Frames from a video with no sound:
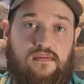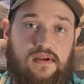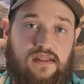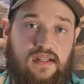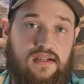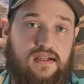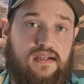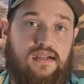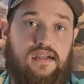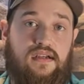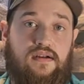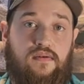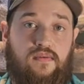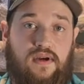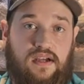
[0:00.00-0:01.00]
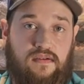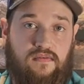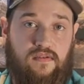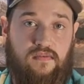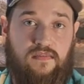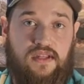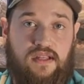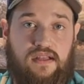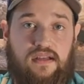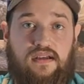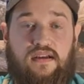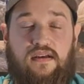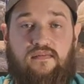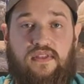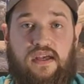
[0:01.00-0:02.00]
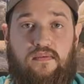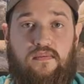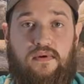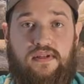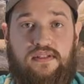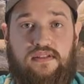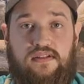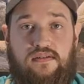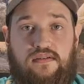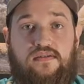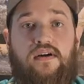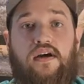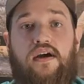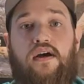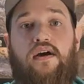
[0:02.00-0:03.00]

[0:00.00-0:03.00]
way they can get away from the heat if they want to,